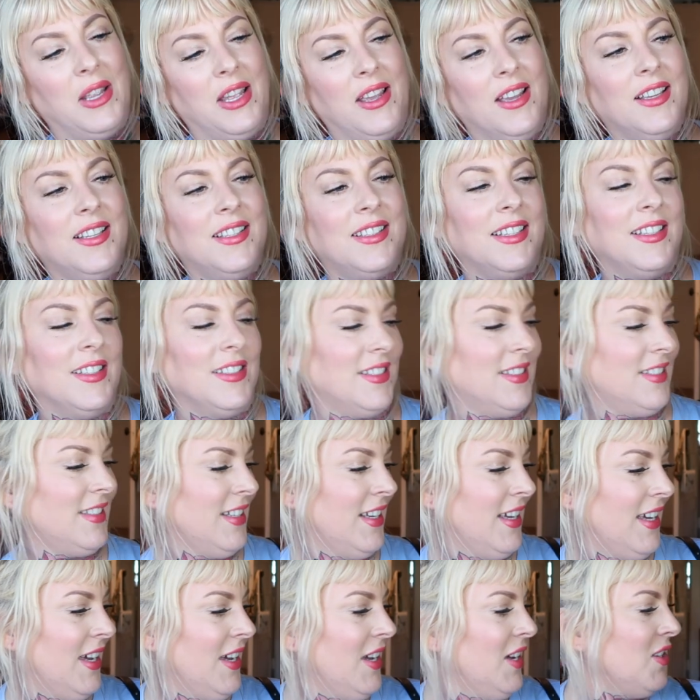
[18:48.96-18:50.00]
because it's
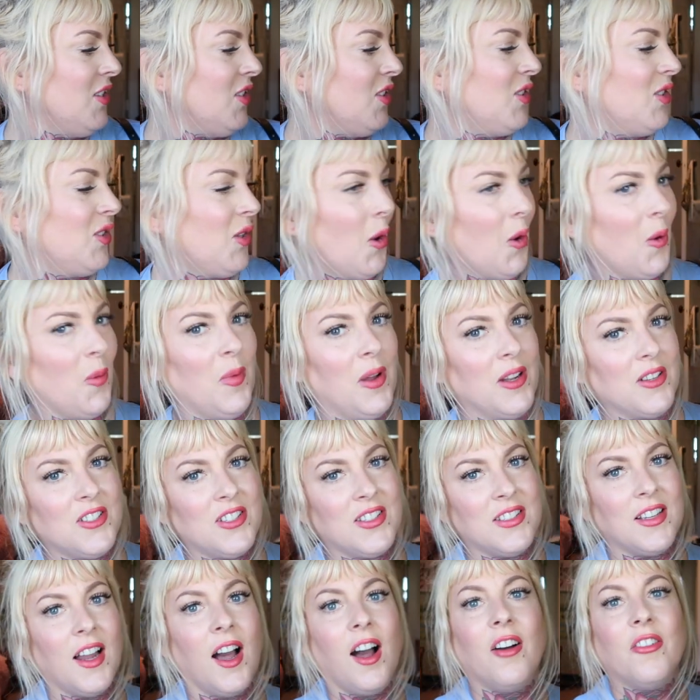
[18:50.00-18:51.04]
so much
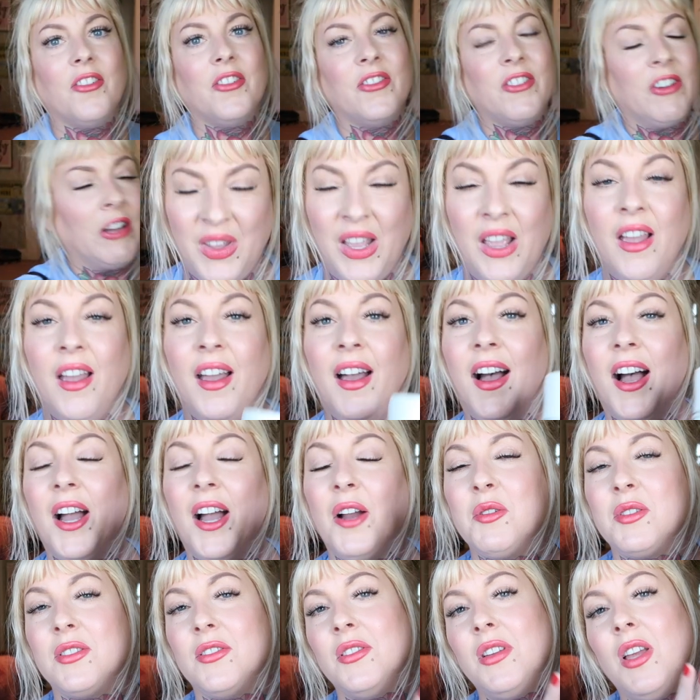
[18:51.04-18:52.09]
stuff.
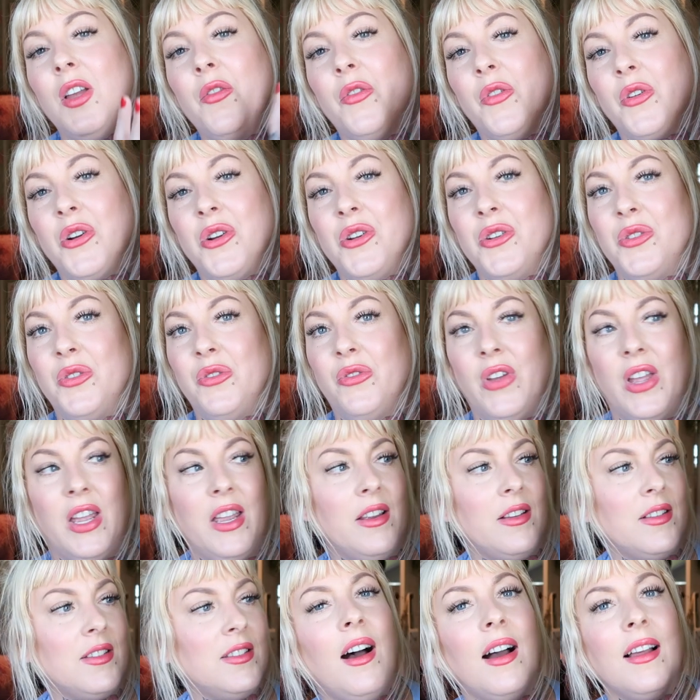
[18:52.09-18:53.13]
I was looking for a new
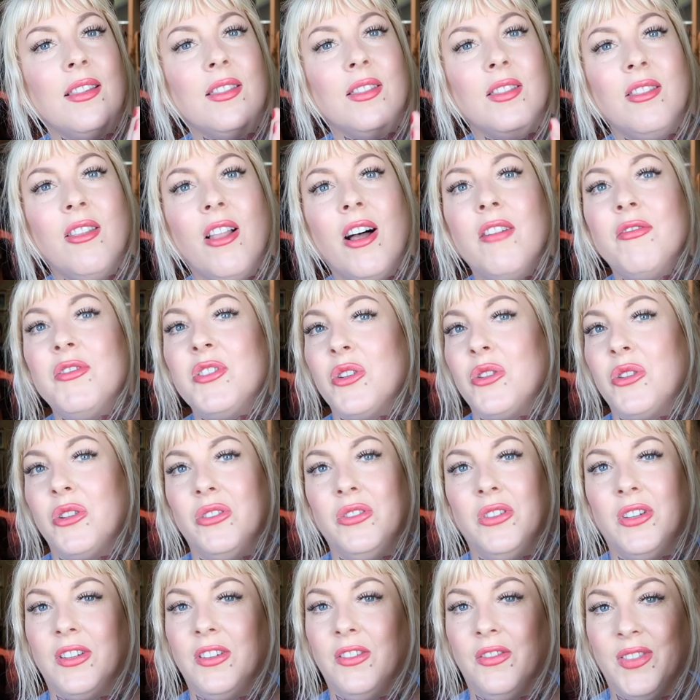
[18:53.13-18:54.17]
vase. I loved the
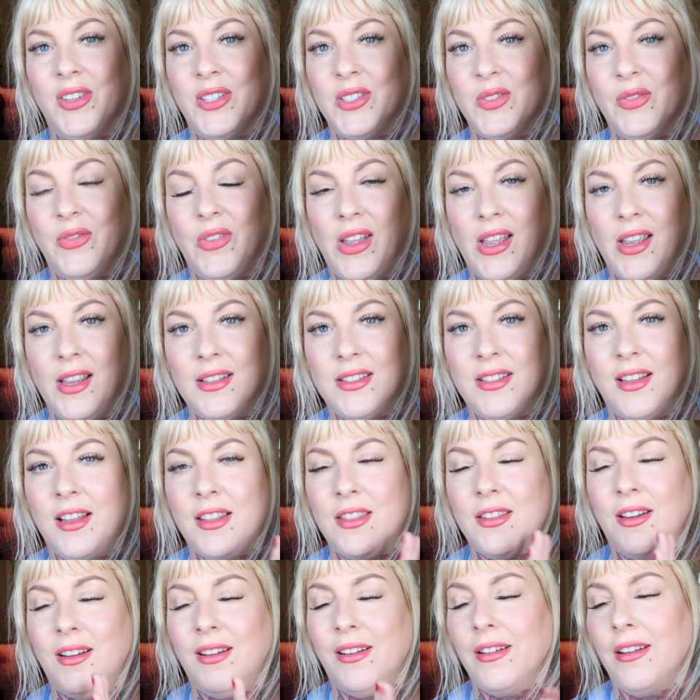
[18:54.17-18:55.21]
look of this vase. I
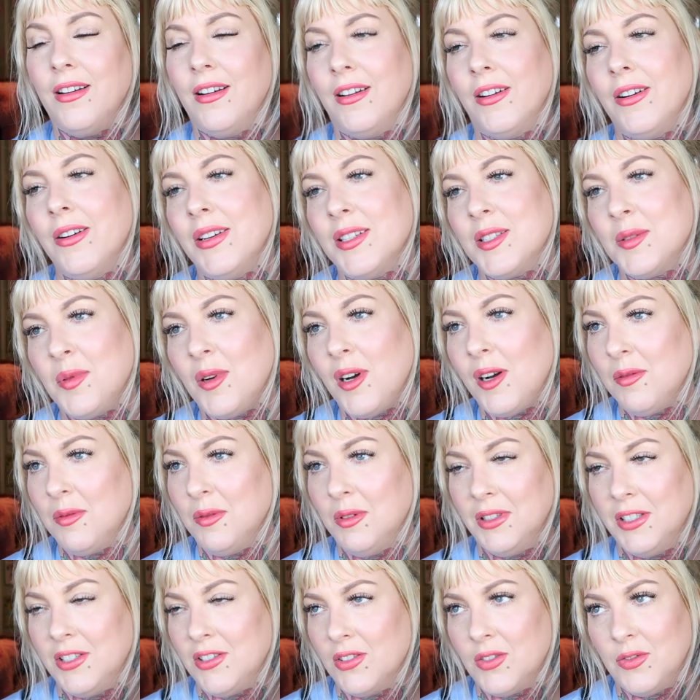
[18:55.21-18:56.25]
thought, oh, it's
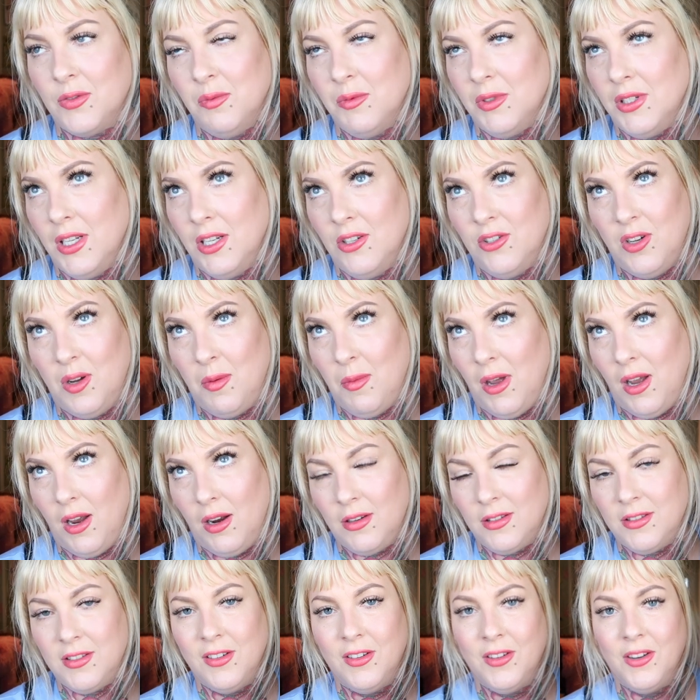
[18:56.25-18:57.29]
probably just from TJ
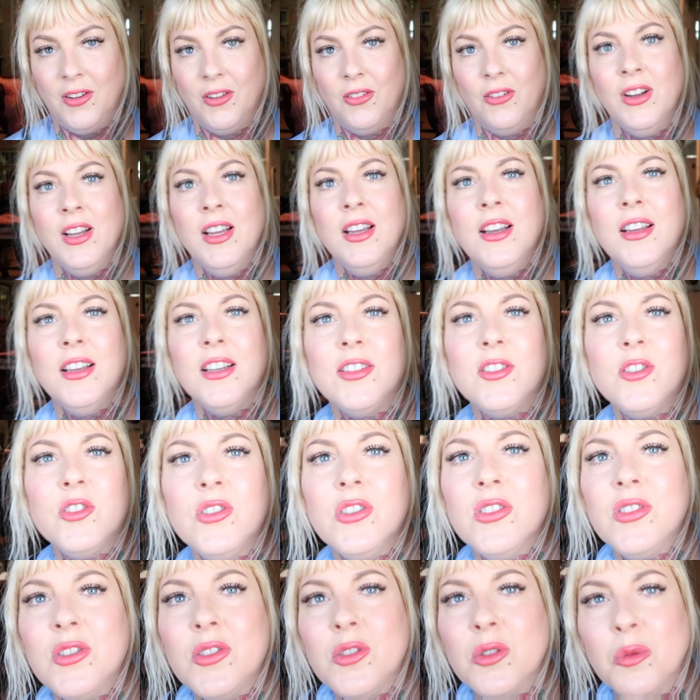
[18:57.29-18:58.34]
Maxx, you know? It's
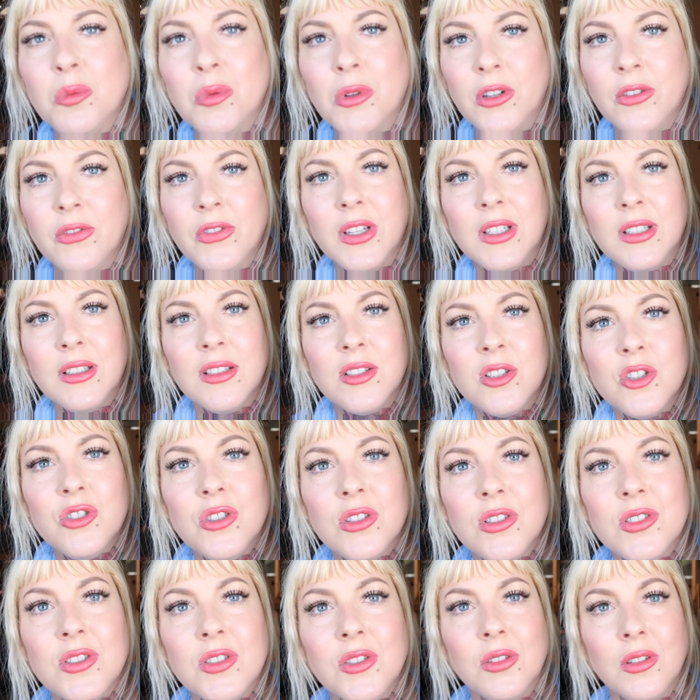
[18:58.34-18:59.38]
just too perfect. It's
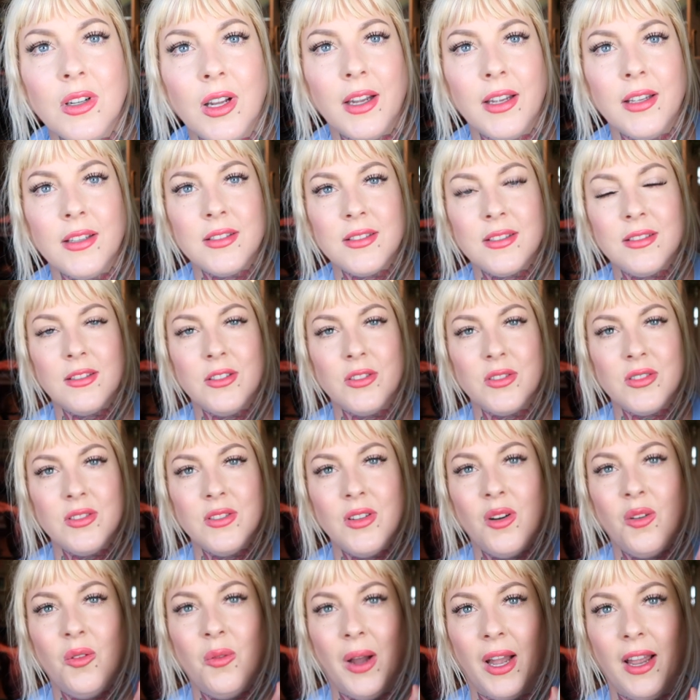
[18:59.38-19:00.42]
just too nice. There's
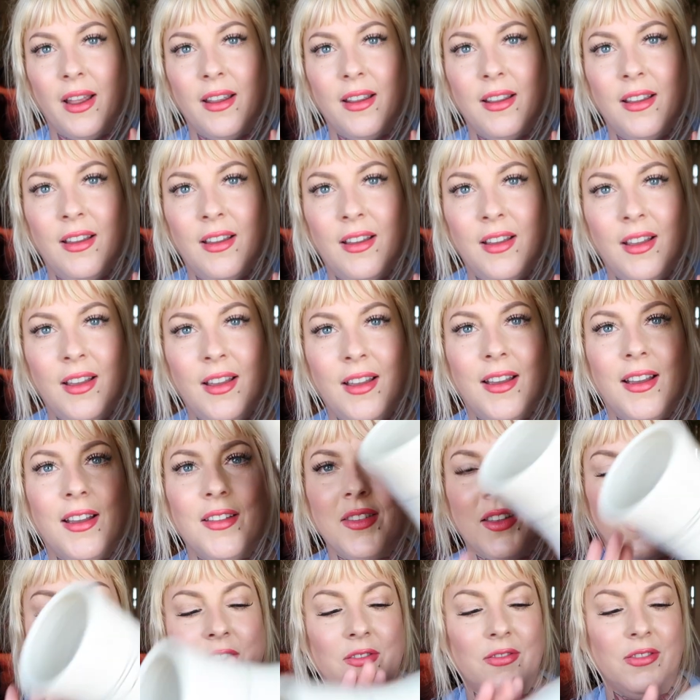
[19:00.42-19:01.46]
no way. And
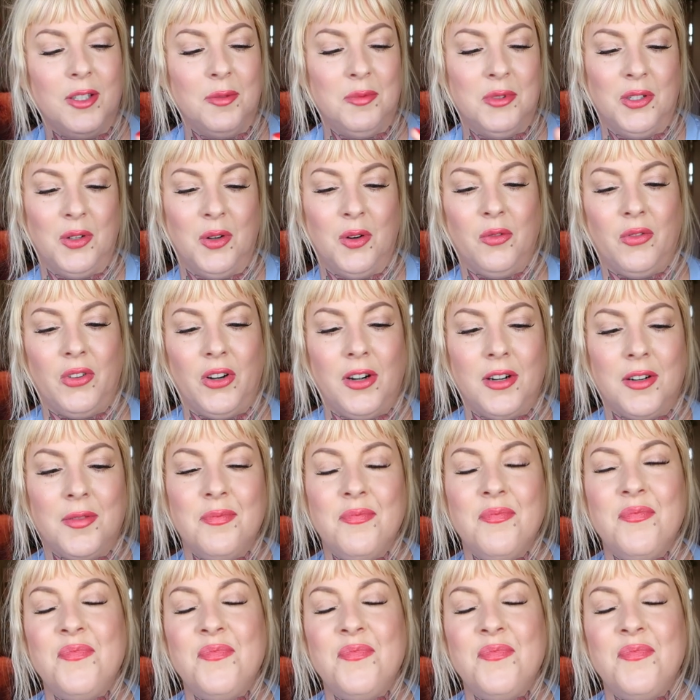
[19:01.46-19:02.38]
then I flipped it over